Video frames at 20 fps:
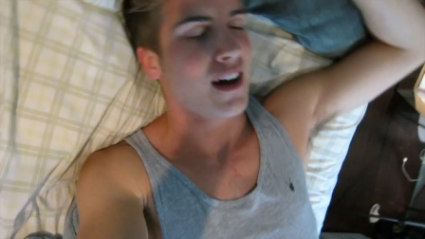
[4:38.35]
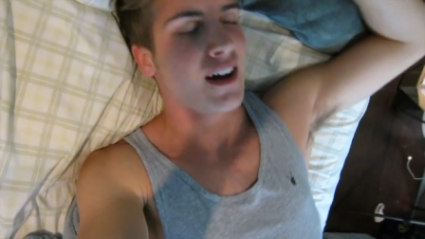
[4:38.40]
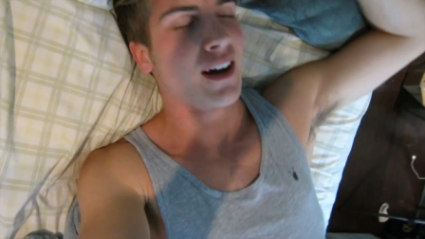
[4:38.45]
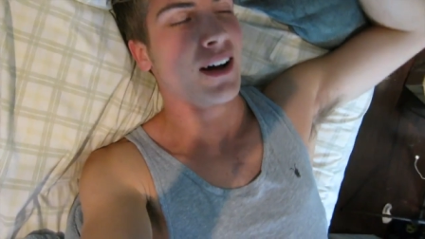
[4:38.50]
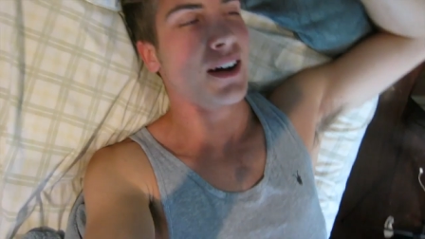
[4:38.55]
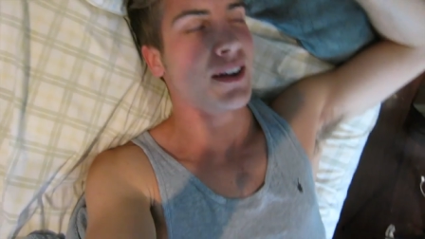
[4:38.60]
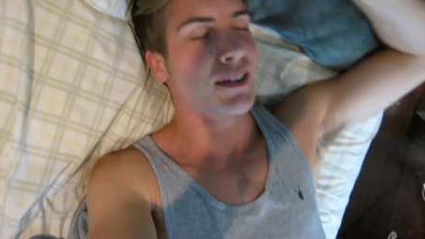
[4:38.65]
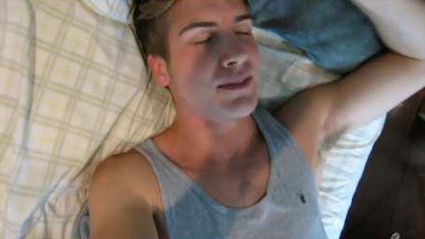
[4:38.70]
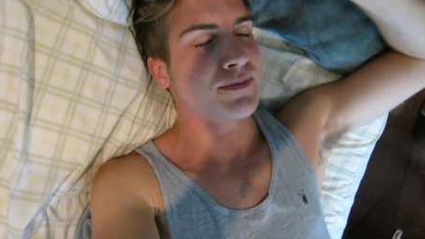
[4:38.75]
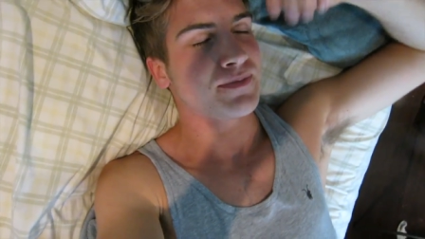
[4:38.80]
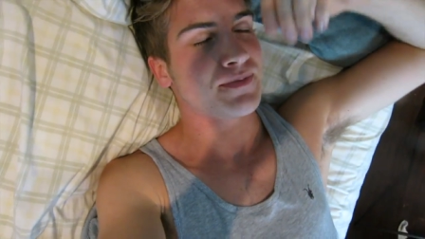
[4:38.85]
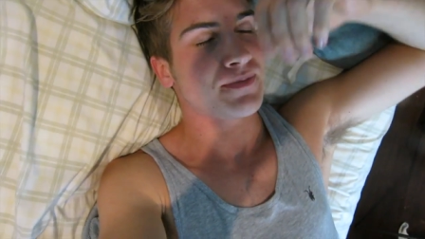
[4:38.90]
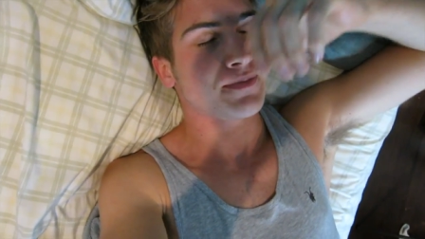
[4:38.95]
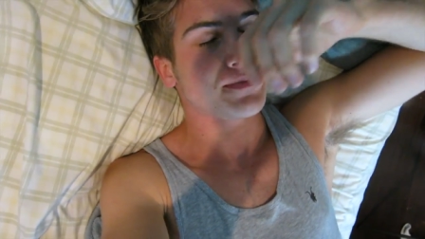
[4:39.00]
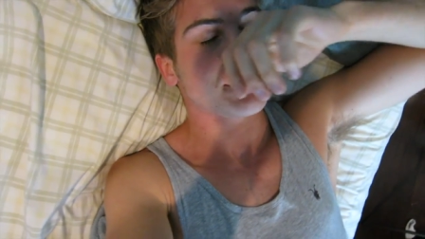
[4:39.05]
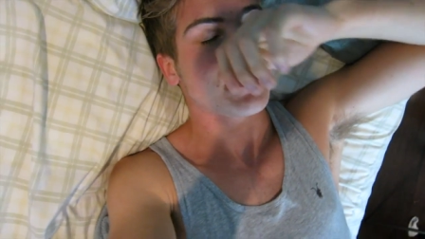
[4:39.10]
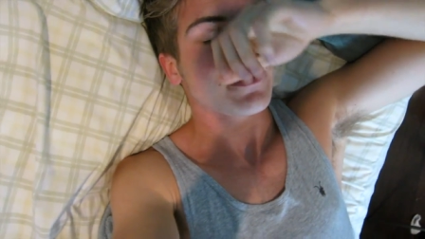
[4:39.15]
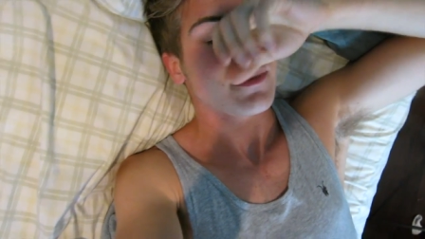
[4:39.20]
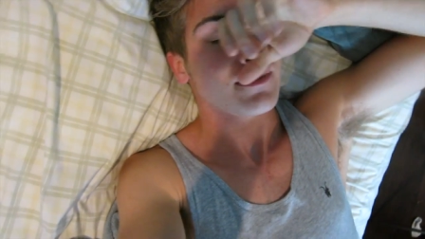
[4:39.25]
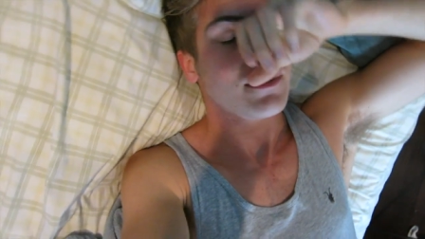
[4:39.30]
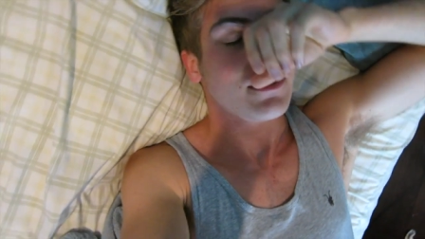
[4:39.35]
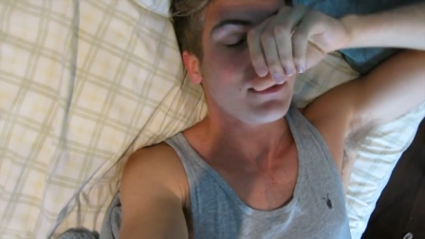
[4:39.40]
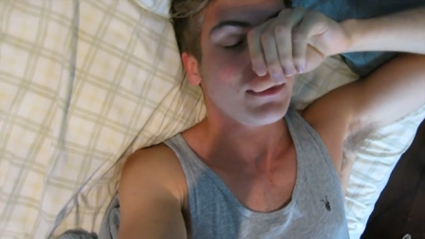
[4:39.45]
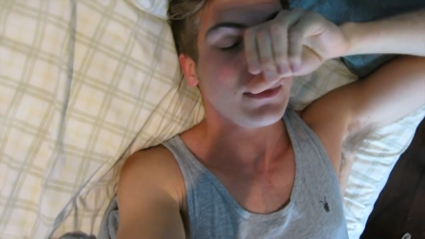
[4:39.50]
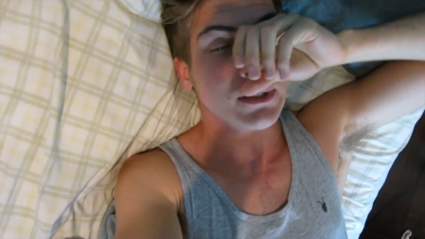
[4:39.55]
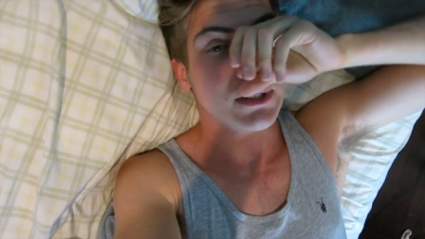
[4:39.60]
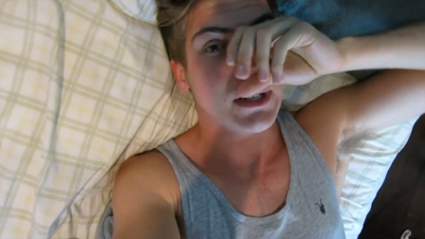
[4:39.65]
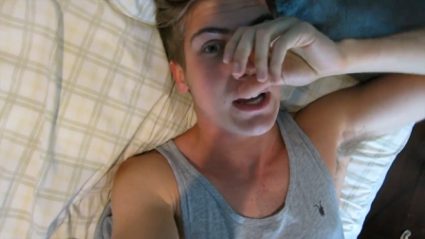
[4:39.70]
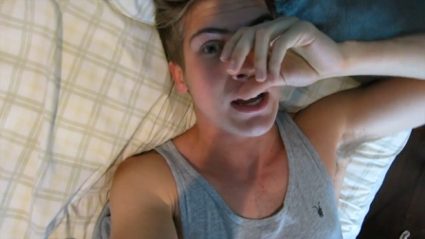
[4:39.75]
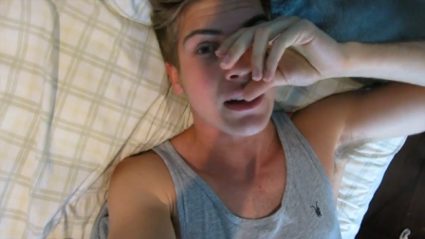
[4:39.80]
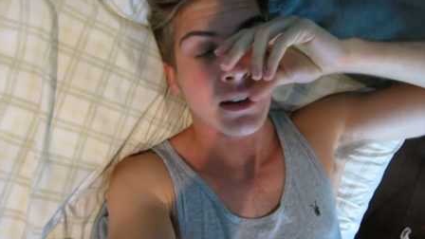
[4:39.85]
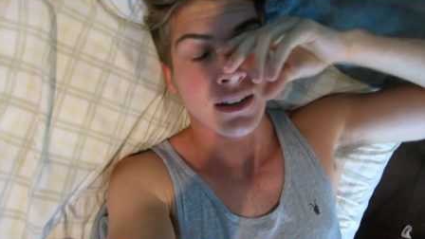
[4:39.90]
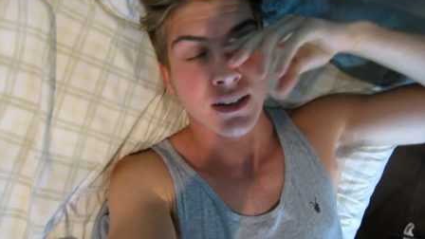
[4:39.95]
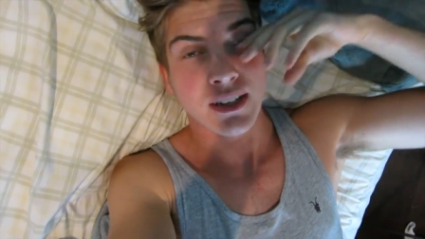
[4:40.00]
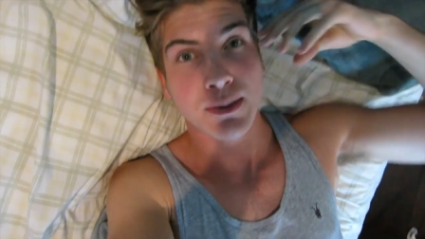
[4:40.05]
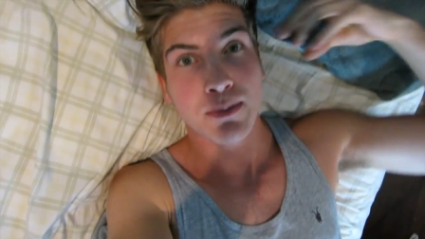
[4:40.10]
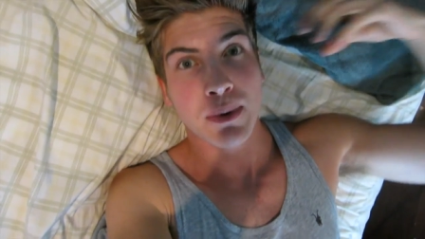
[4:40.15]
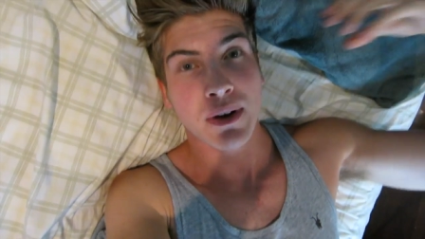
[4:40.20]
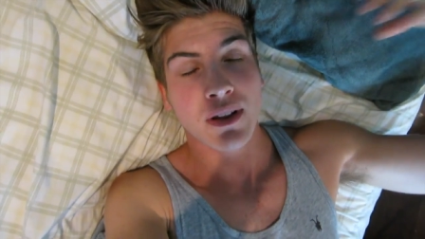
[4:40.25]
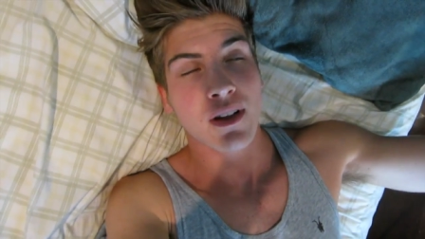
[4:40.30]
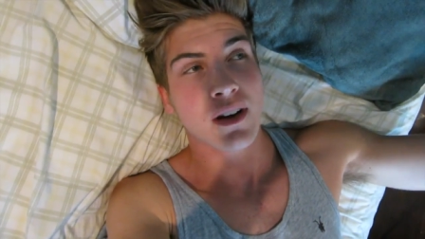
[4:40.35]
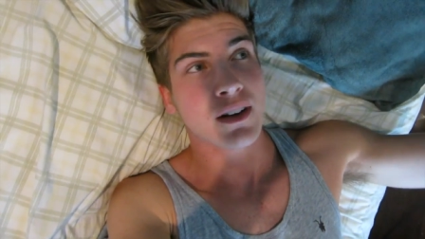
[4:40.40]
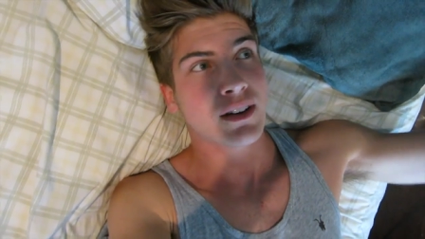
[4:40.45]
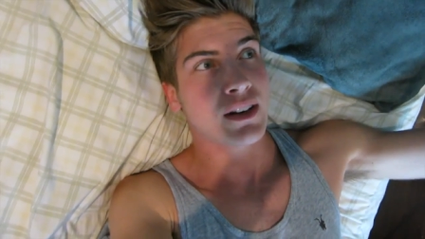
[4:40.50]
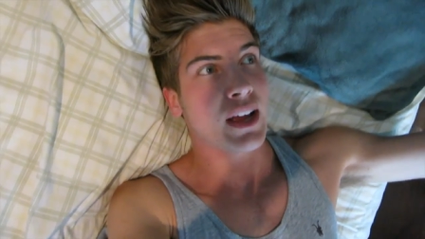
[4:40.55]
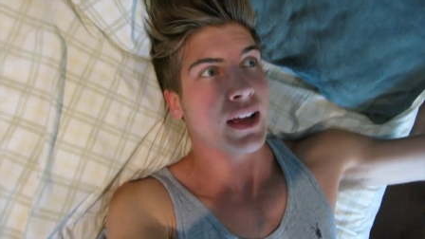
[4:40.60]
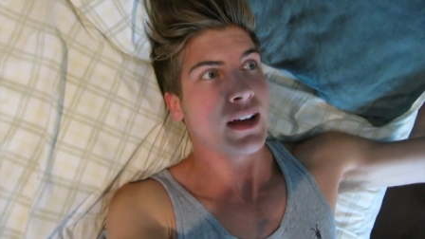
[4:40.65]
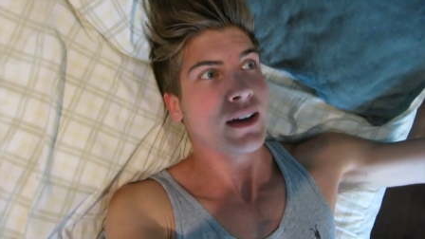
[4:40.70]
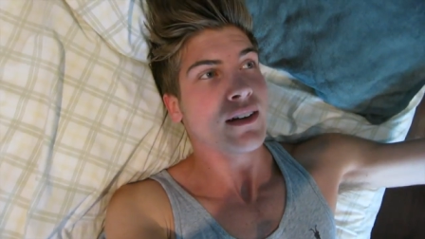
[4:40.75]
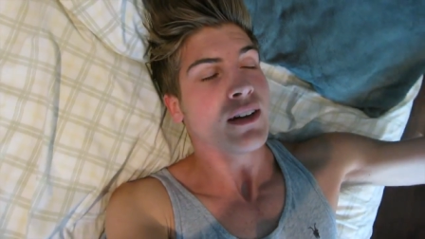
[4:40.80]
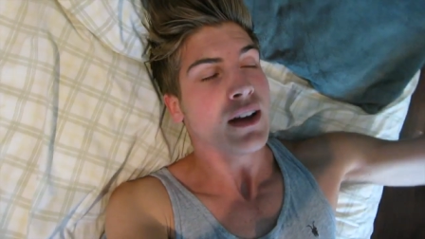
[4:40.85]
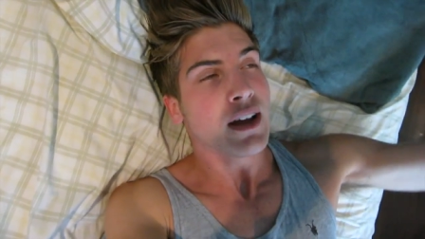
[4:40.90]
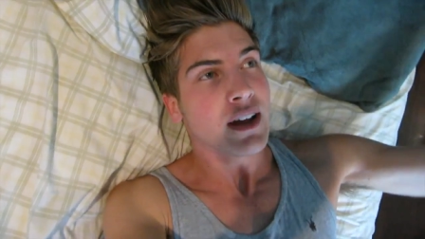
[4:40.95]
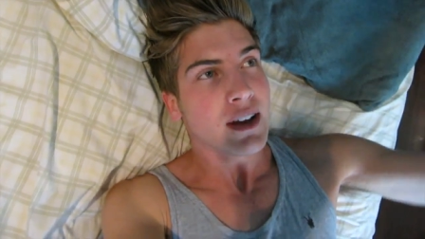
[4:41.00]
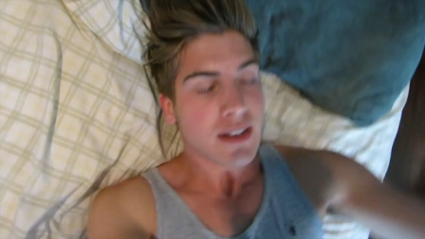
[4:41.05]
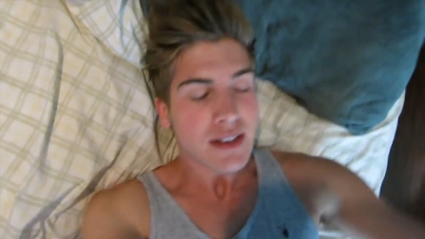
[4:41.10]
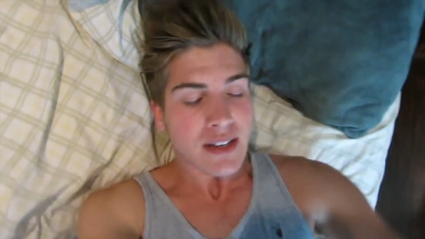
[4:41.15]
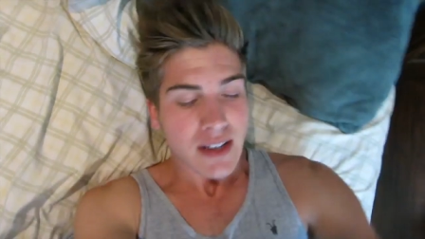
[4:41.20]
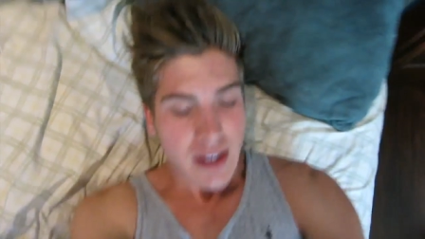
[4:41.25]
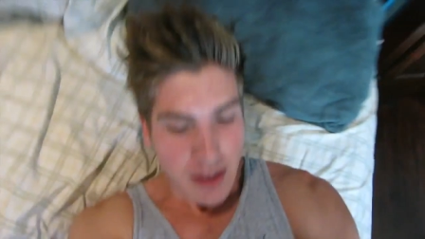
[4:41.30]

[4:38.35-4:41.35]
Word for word: Um yeah, it's been a long day, and